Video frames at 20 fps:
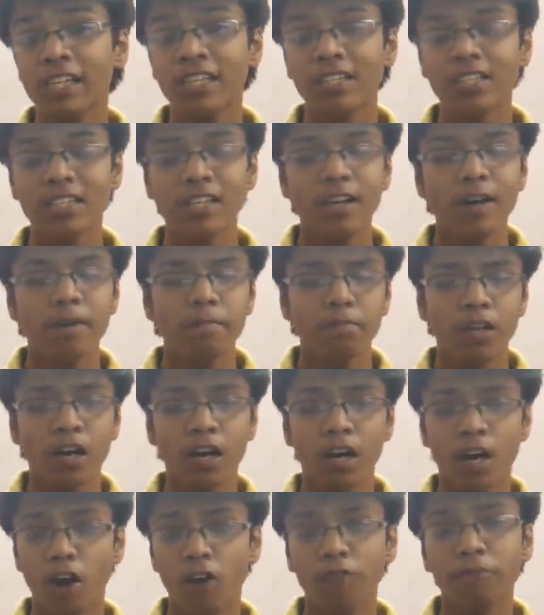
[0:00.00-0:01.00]
list
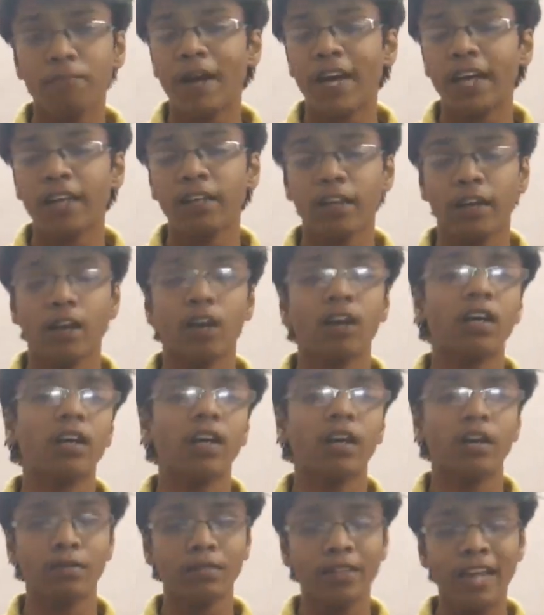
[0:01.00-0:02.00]
of mine,
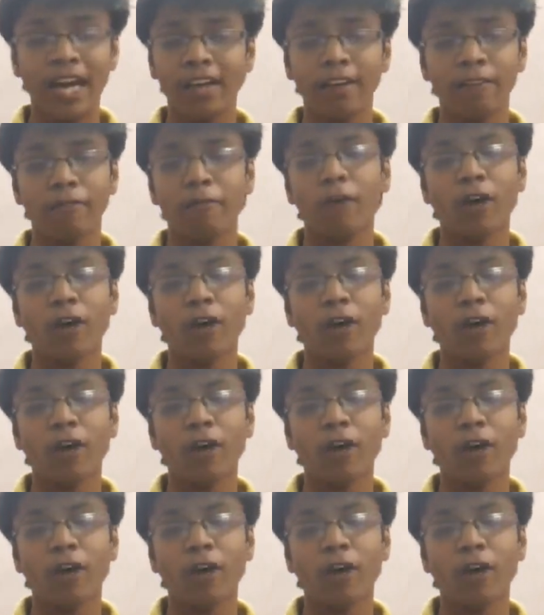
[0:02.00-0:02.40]
that